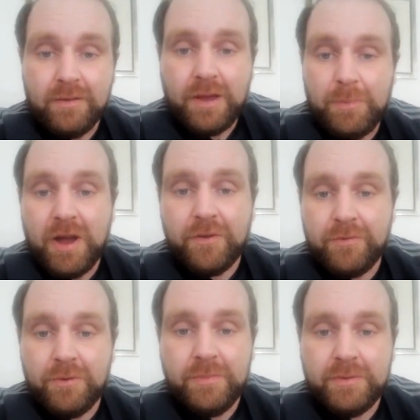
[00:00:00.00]
apart
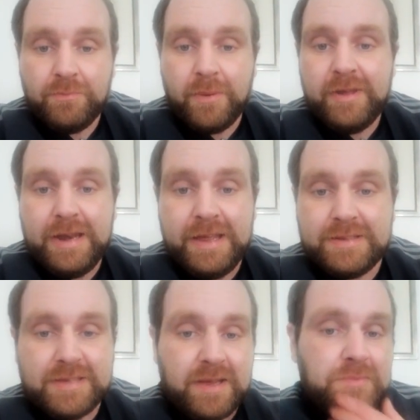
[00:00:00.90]
from Premier League
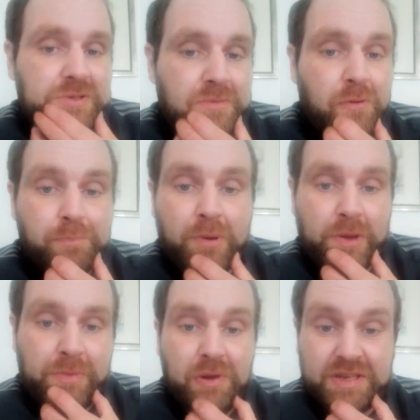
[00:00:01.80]
teams, well,
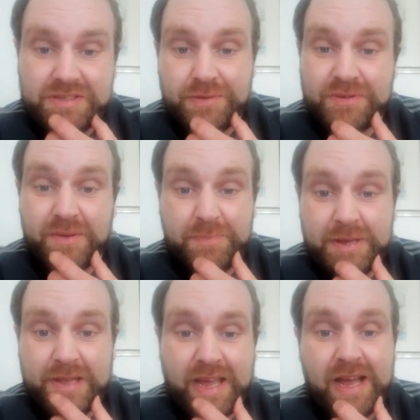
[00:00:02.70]
Bayern Munich seem to have a bit
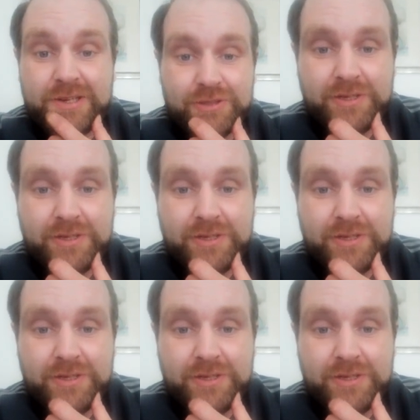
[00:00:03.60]
of cash.